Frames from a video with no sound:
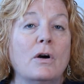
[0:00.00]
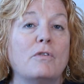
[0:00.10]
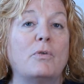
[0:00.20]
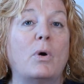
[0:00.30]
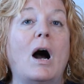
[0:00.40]

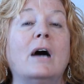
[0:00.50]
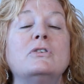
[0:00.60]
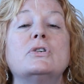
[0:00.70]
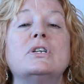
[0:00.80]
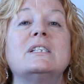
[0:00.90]
For
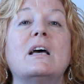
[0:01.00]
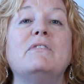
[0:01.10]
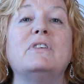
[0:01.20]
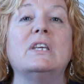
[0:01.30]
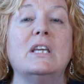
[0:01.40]
hundreds
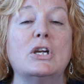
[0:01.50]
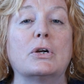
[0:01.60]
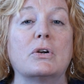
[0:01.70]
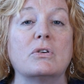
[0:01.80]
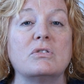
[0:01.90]
of
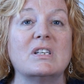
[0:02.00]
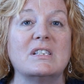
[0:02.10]
years,